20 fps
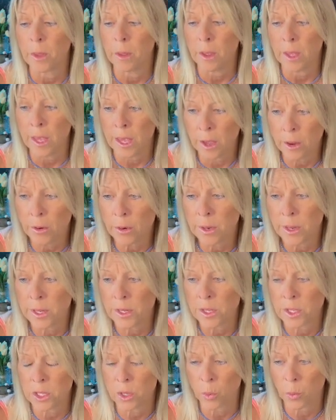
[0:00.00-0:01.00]
Here
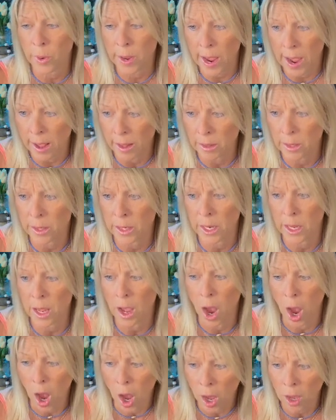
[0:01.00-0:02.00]
is the reality
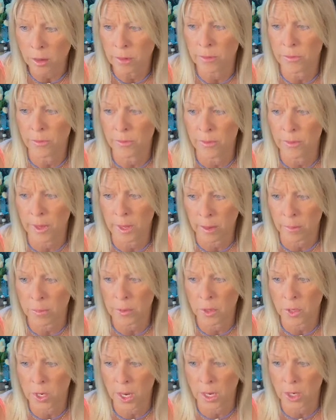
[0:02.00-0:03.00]
of
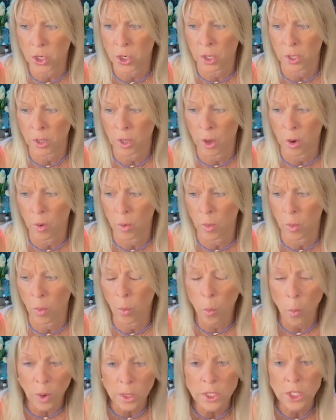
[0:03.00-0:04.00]
amputation, though.
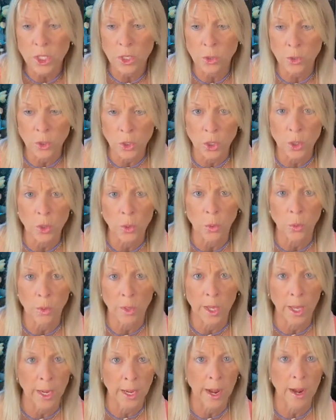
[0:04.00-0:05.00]
Once you do
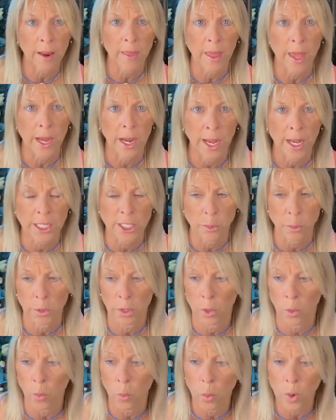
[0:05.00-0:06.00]
get out of that
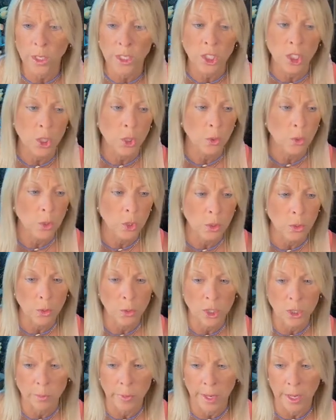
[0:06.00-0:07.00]
hospital, once you do
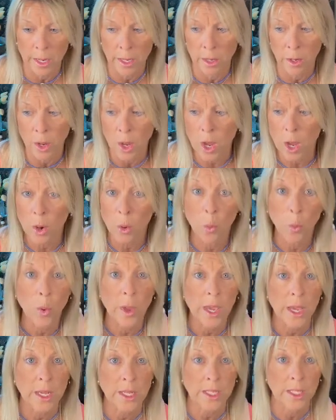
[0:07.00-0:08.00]
spend
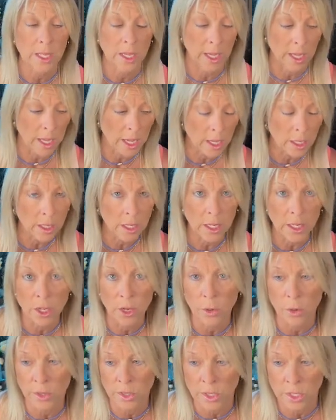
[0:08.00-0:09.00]
weeks healing
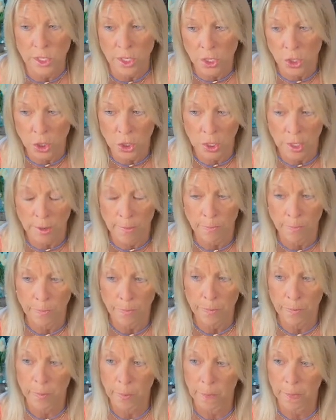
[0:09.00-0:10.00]
your incision
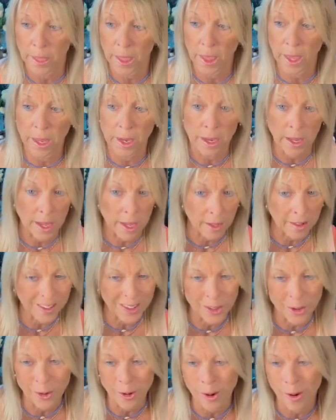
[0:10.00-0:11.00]
and
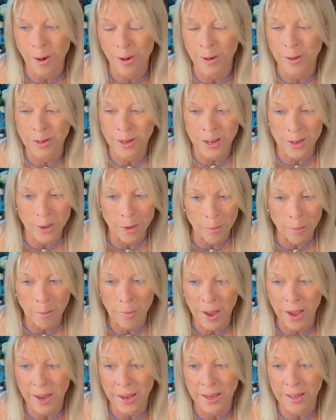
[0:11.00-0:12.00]
healing your heart and your
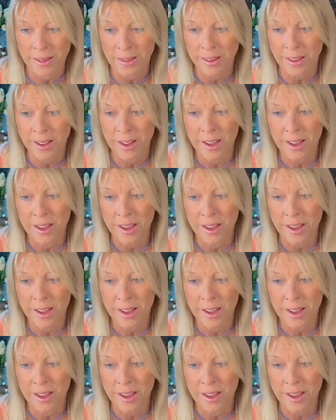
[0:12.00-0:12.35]
mind,